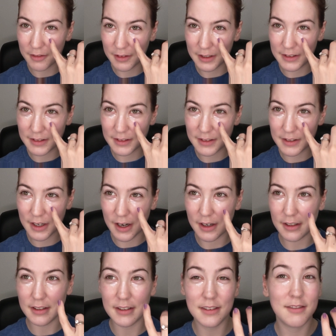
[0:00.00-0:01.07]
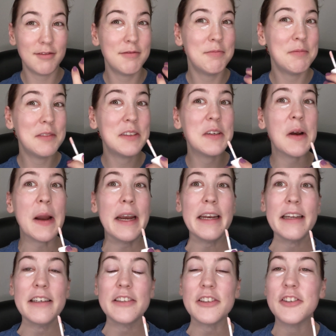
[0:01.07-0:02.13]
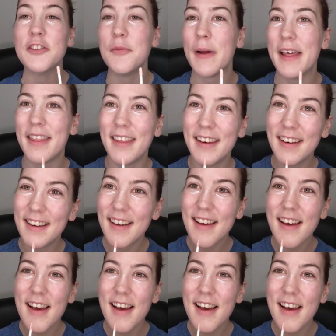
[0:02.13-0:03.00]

This is not a tried and true method,